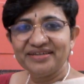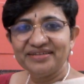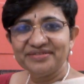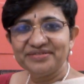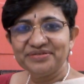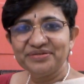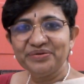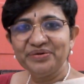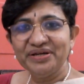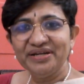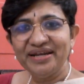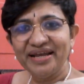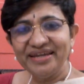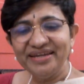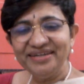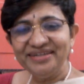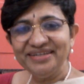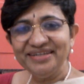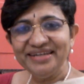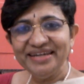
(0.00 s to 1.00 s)
So in
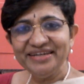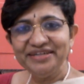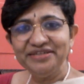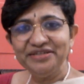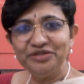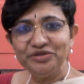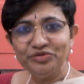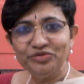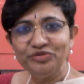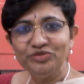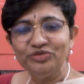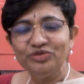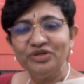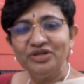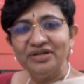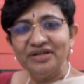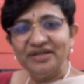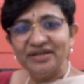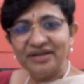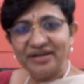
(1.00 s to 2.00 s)
1982,
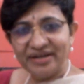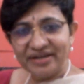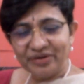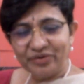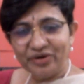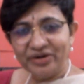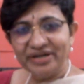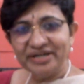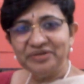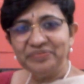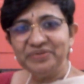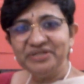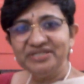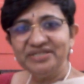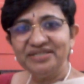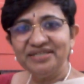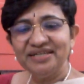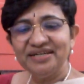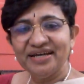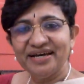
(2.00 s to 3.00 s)
I got
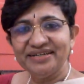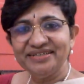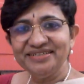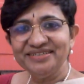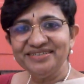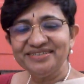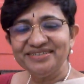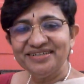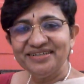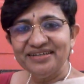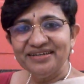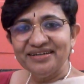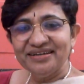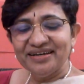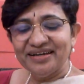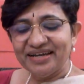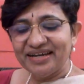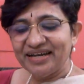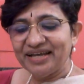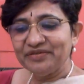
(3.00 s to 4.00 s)
admission in Aish,
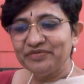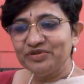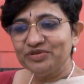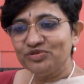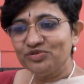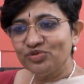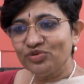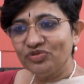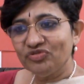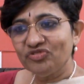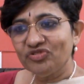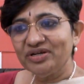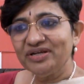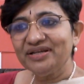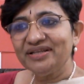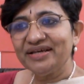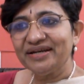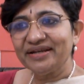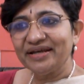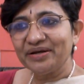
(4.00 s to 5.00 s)
and I was so thrilled
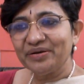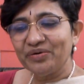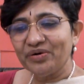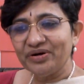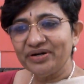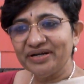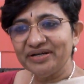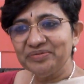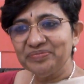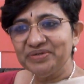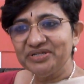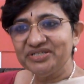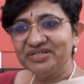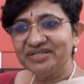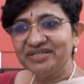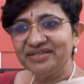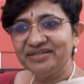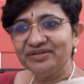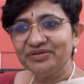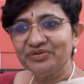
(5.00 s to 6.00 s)
that I got
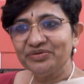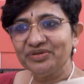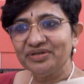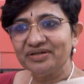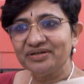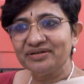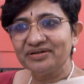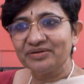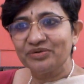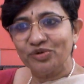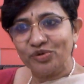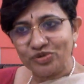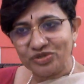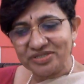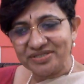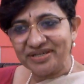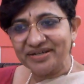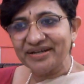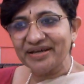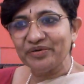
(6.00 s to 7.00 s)
admission into the course
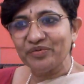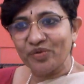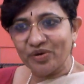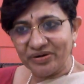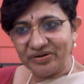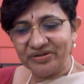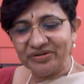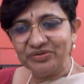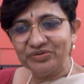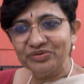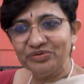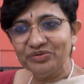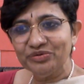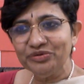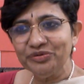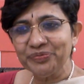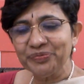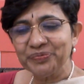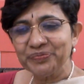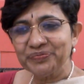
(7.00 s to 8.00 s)
that I wanted to
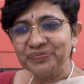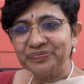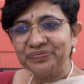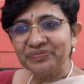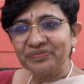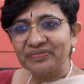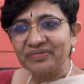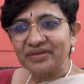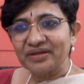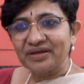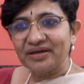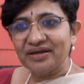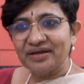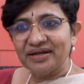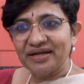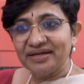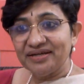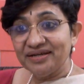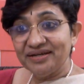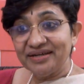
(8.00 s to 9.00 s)
do, and
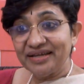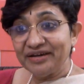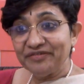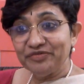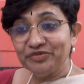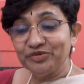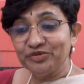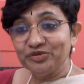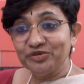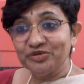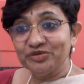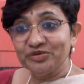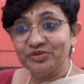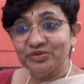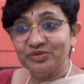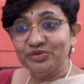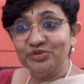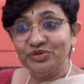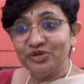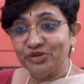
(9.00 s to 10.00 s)
I didn't have to
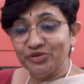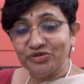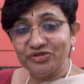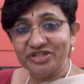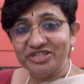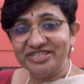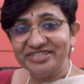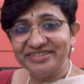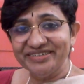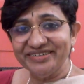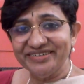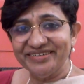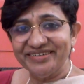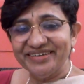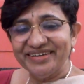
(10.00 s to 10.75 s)
do nutrition.